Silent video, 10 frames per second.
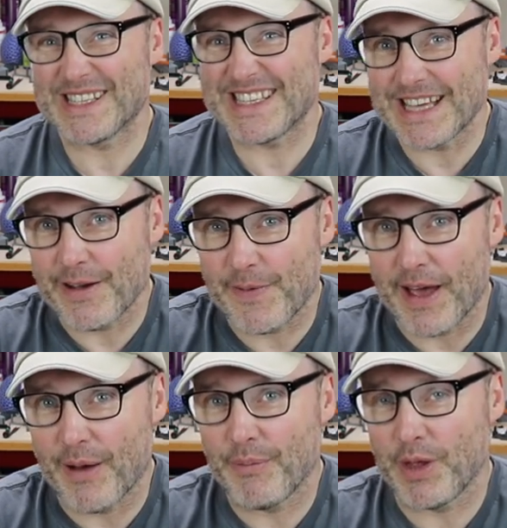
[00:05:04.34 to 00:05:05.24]

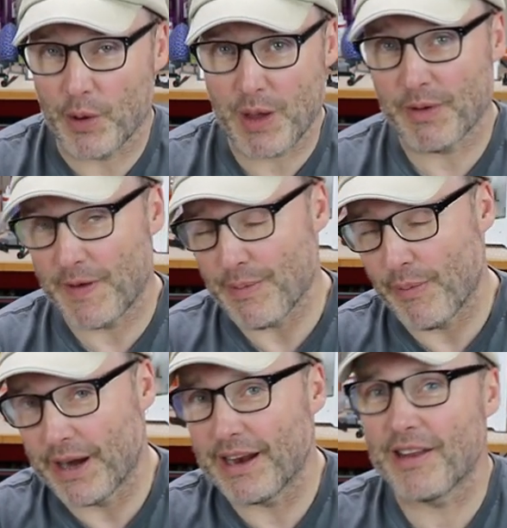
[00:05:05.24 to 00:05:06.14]
CFM, you know, cubic feet per
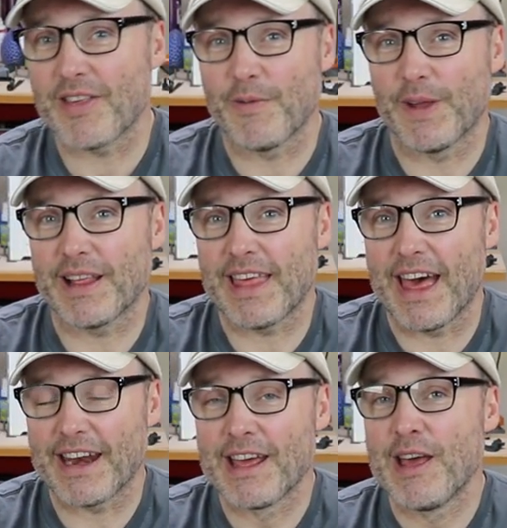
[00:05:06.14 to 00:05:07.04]
minute and stuff like
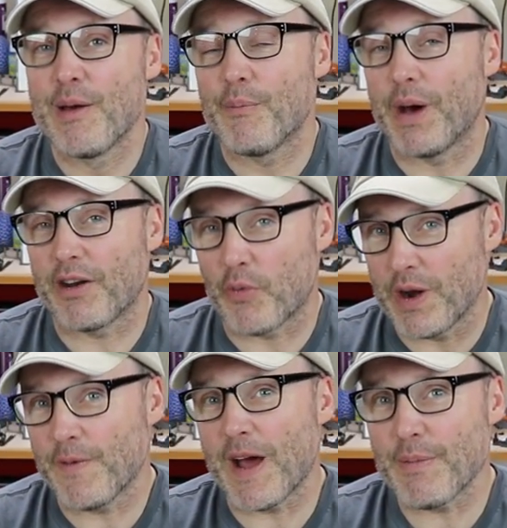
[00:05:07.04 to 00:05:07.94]
that. But
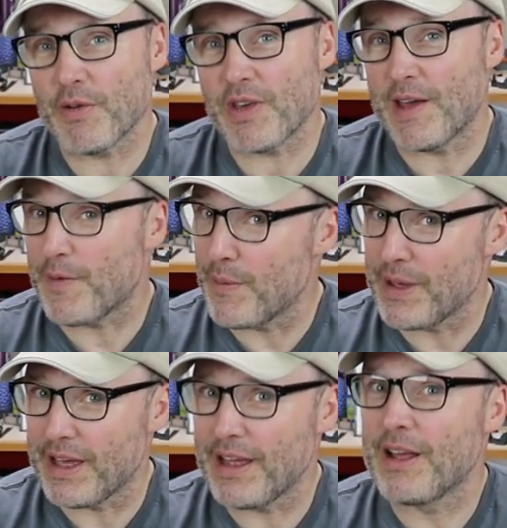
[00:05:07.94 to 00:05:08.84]
25% for
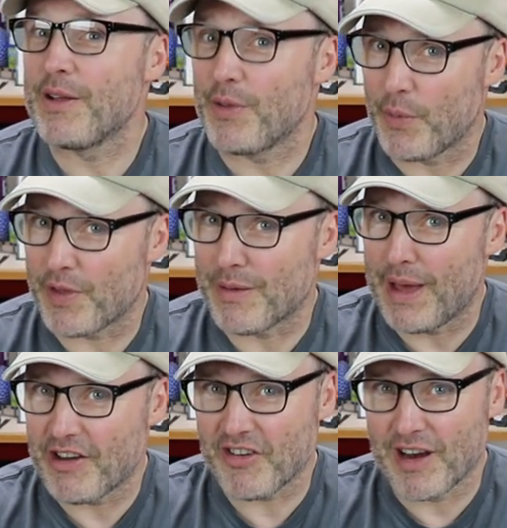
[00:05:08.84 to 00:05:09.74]
me was the
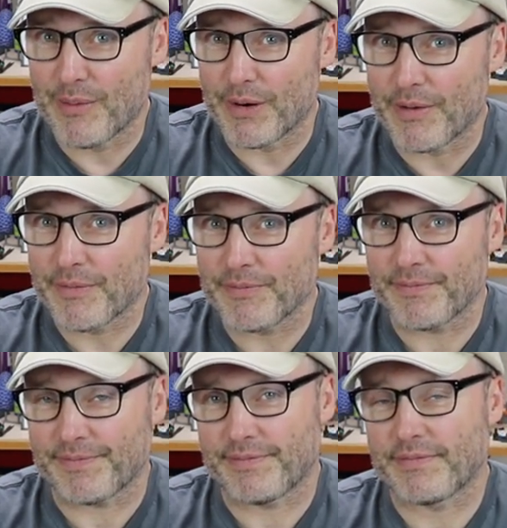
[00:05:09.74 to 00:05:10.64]
magic number.
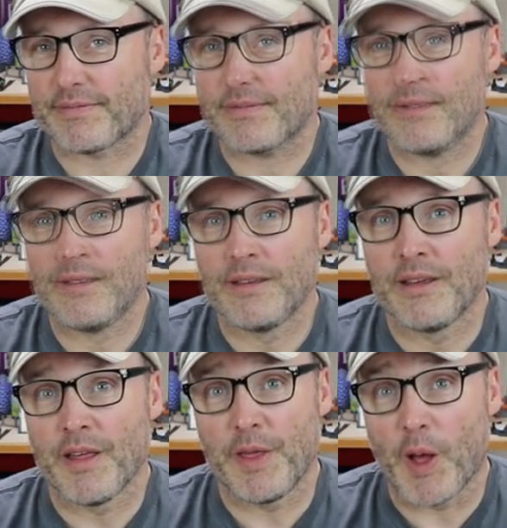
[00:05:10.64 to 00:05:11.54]

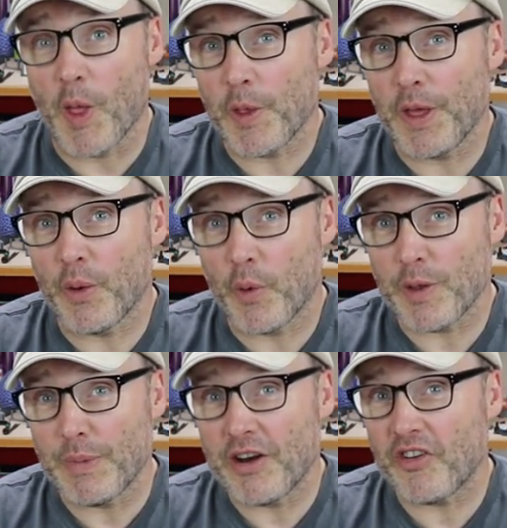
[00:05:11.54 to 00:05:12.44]
The other thing
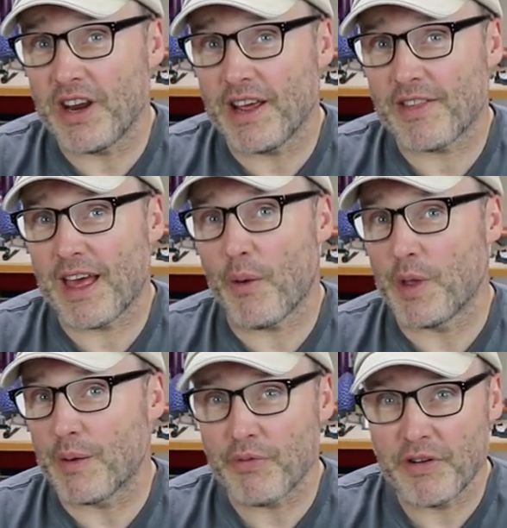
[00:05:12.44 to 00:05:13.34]
worth mentioning is that
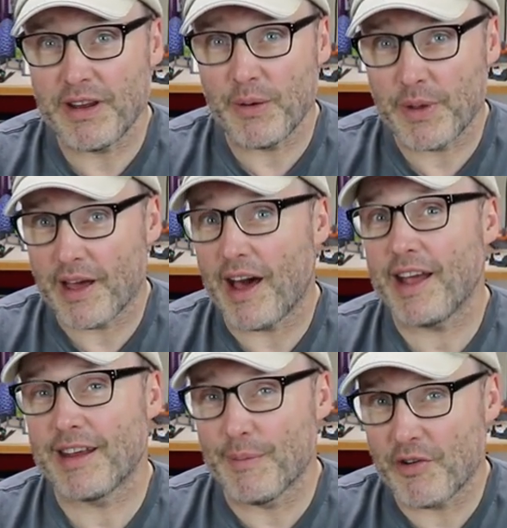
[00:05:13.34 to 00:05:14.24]
when you're printing with a
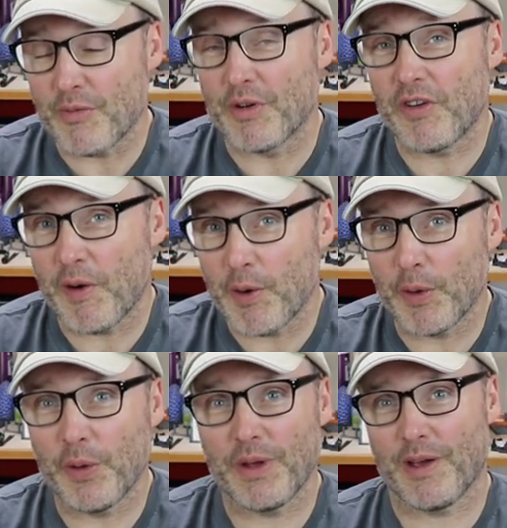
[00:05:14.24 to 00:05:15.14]
high temperature
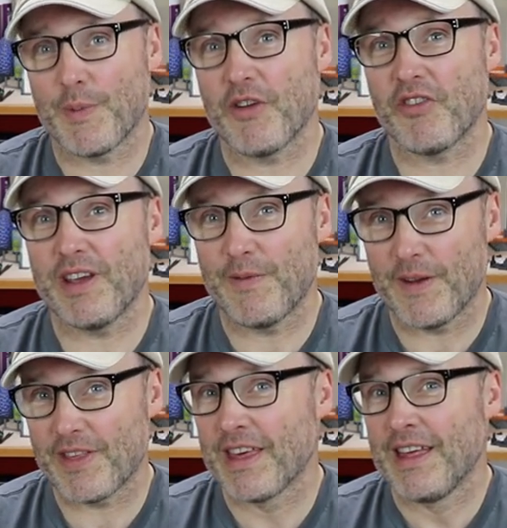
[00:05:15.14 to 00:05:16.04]
material, especially if
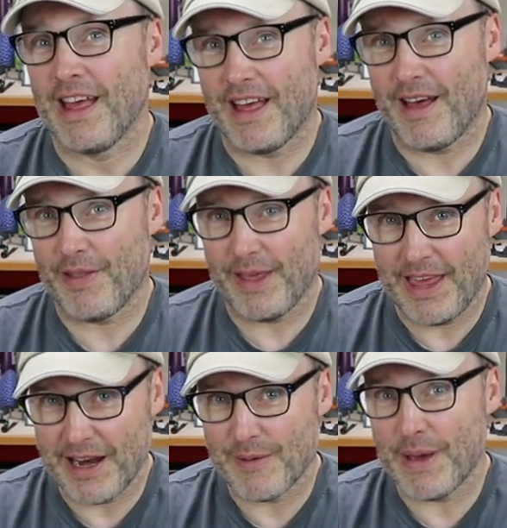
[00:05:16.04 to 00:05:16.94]
it's uh, the
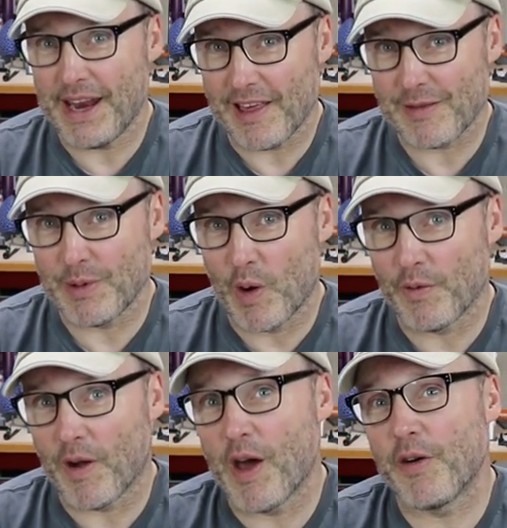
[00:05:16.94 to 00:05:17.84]
heated bed has to be
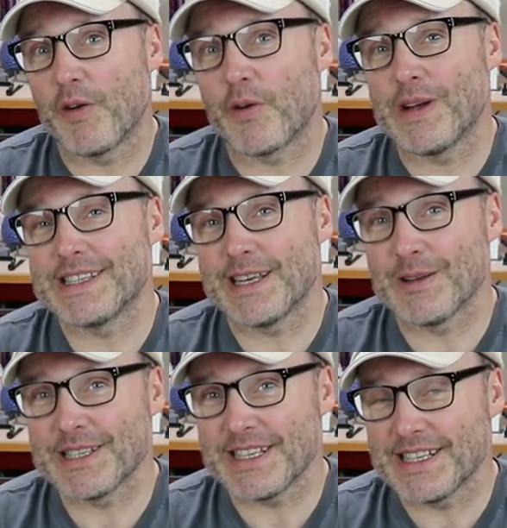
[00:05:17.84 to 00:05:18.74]
over 100 degrees
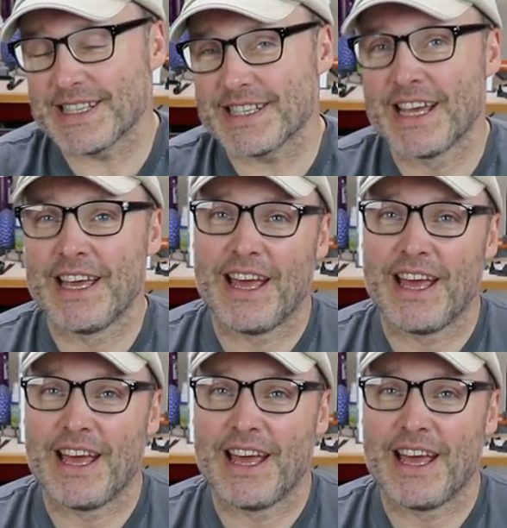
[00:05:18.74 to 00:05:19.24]
Celsius,